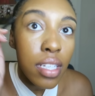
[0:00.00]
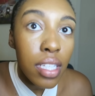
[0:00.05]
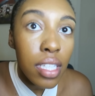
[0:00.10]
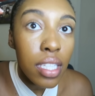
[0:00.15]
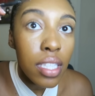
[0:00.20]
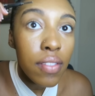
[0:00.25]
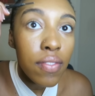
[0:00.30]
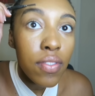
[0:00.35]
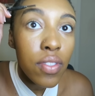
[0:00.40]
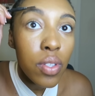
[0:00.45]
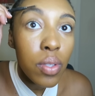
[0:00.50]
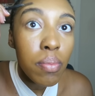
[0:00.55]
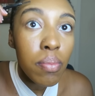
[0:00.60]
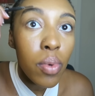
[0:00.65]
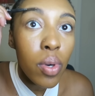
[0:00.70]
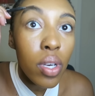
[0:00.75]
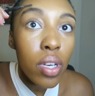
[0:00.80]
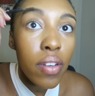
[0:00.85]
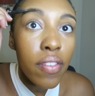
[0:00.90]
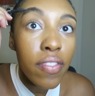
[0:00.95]
Gives you
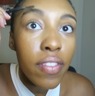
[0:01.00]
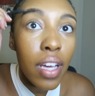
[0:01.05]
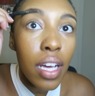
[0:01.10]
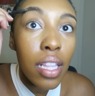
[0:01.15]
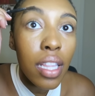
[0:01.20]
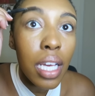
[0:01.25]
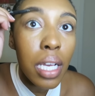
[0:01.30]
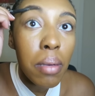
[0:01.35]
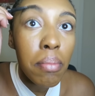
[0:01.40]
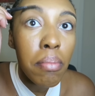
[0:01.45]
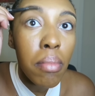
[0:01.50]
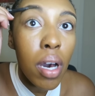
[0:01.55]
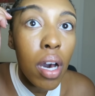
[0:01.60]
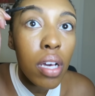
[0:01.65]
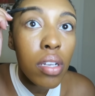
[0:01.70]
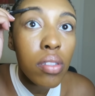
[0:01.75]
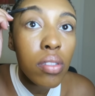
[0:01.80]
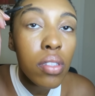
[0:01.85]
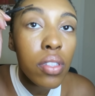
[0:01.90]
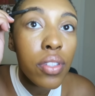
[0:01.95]
more of that like
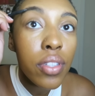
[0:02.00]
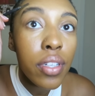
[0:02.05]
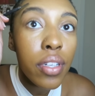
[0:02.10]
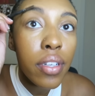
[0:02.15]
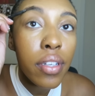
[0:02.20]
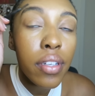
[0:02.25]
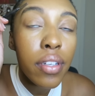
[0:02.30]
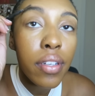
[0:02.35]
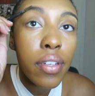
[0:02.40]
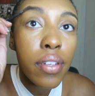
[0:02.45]
model look.